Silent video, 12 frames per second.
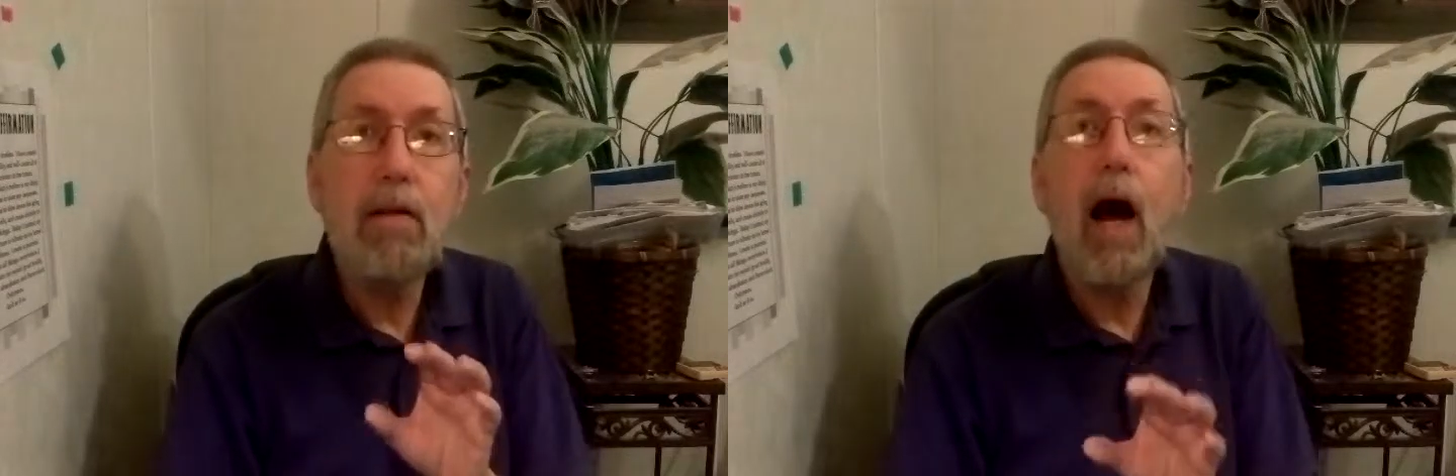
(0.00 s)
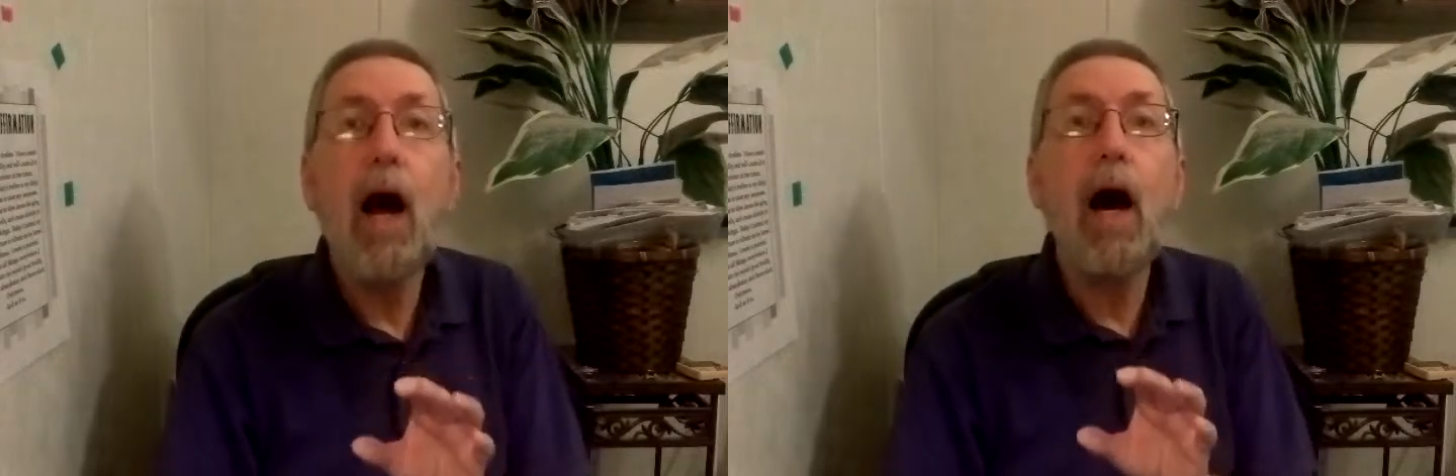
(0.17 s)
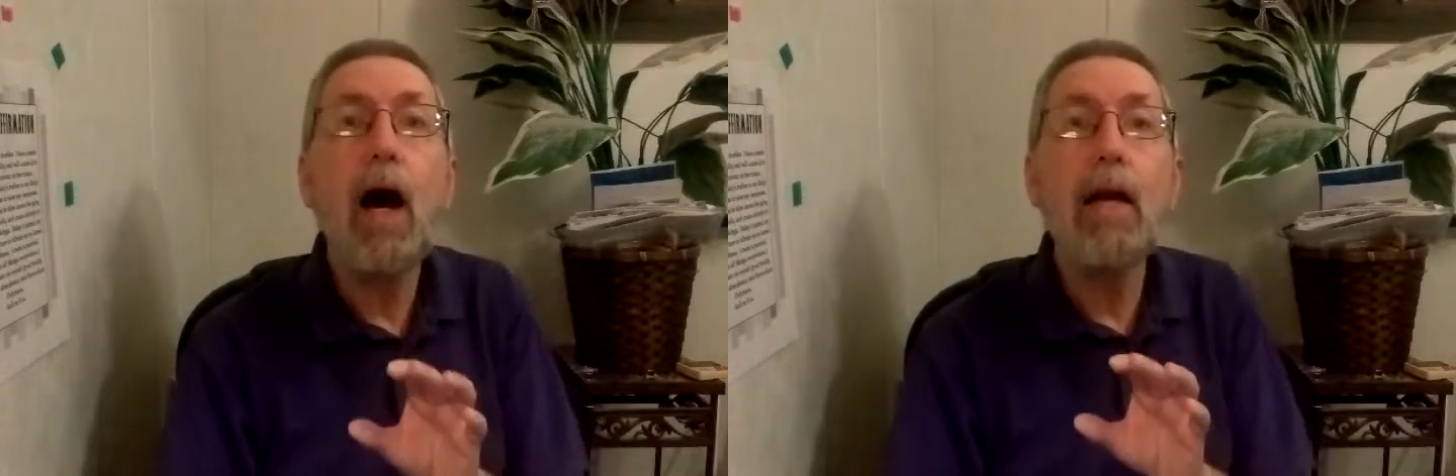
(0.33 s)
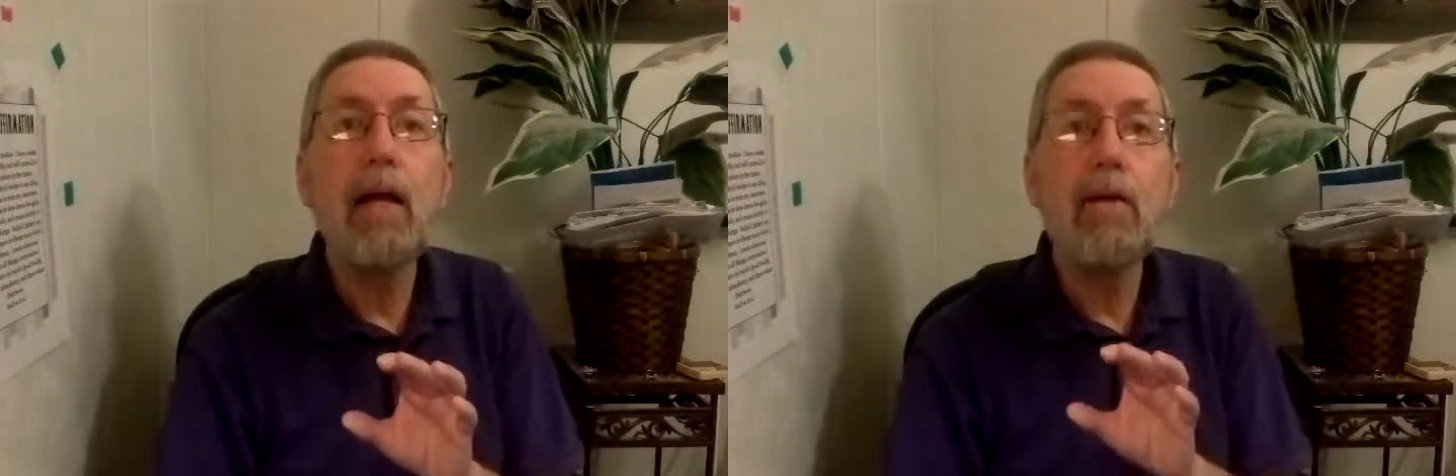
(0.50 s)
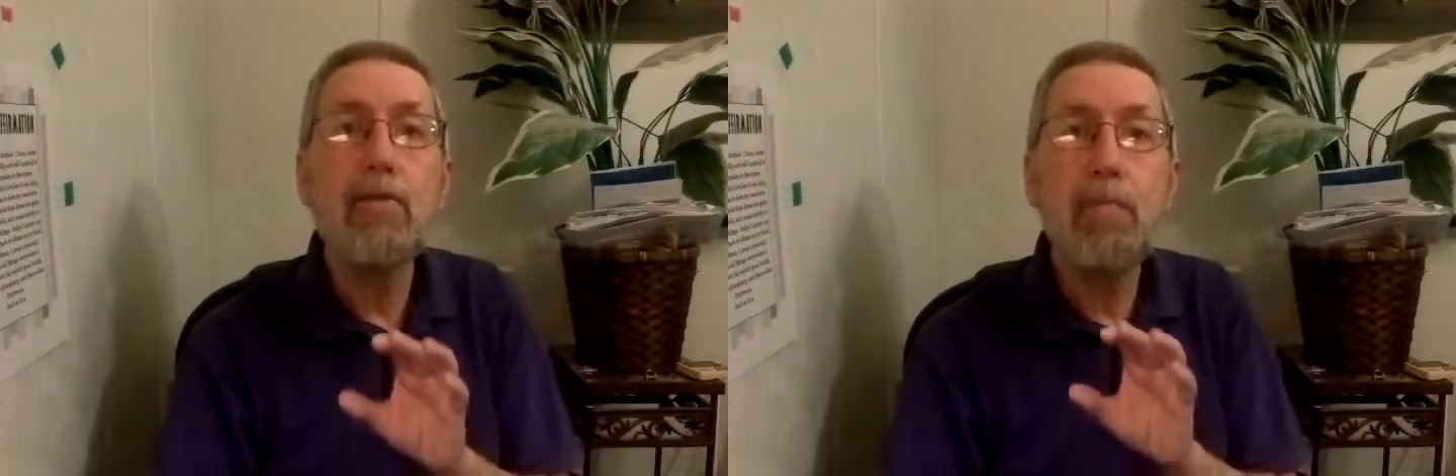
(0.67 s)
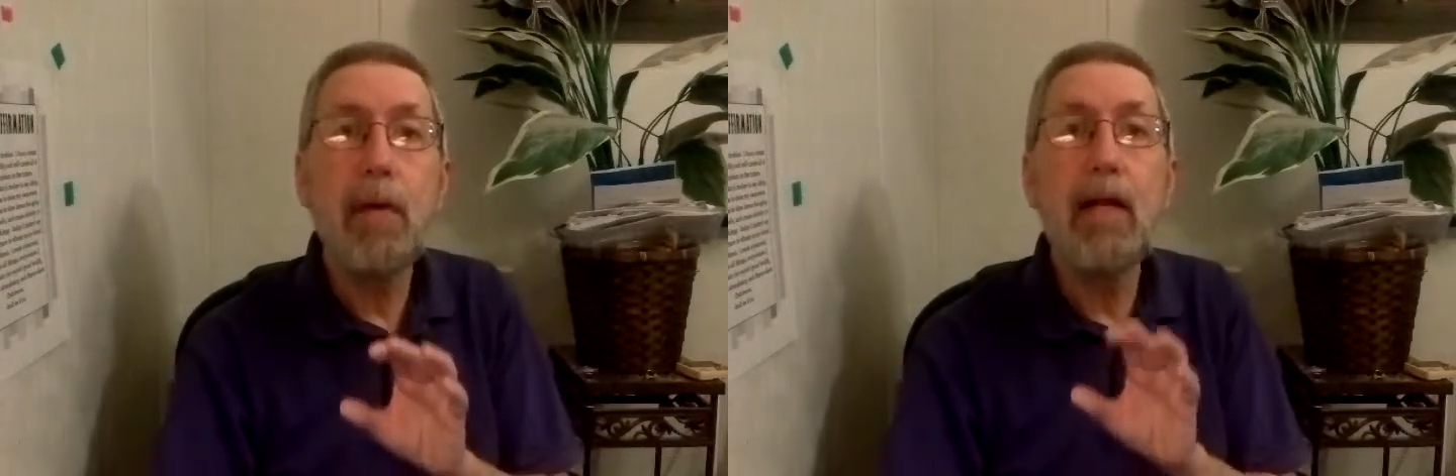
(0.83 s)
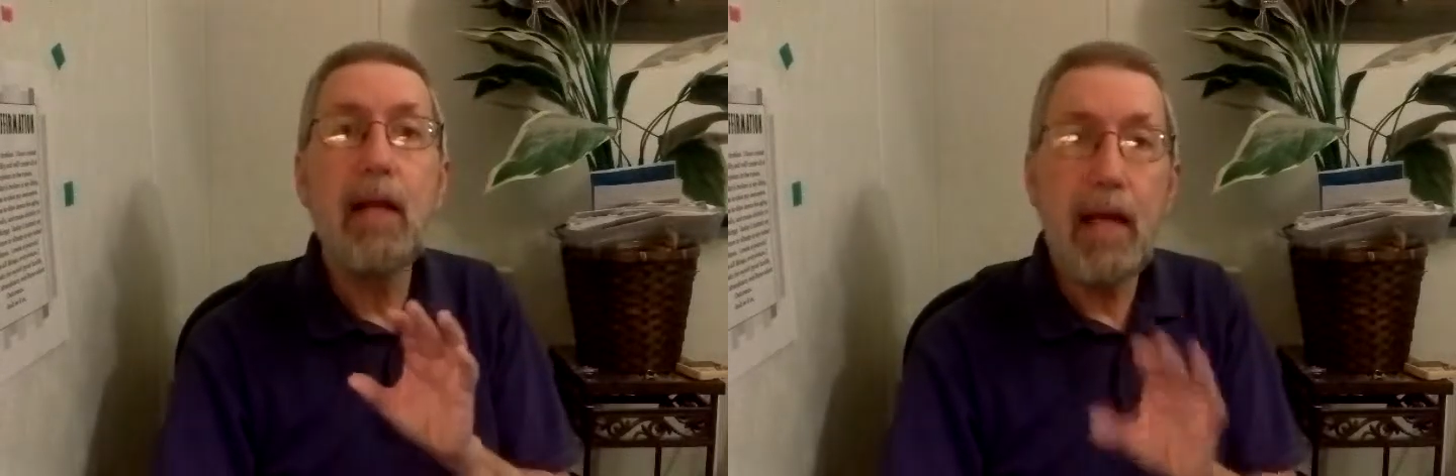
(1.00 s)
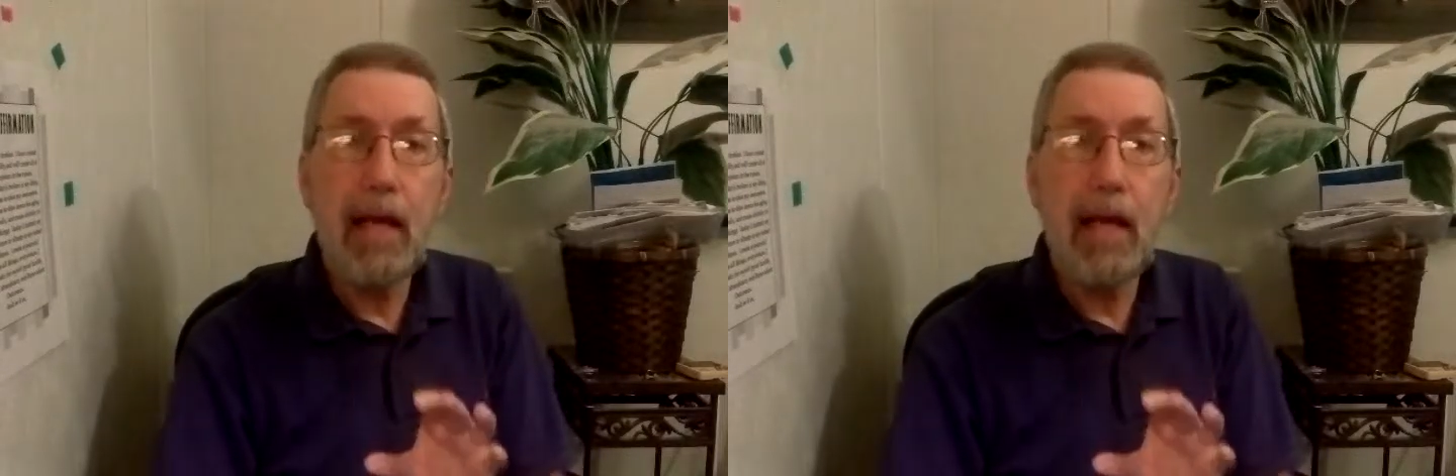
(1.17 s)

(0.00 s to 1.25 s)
God has been